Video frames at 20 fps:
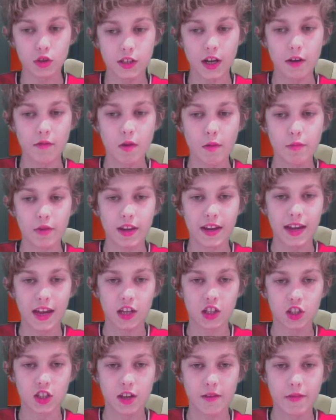terrible
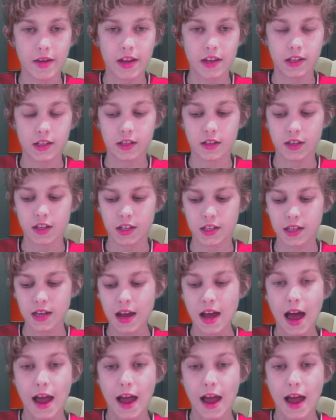against Juventus.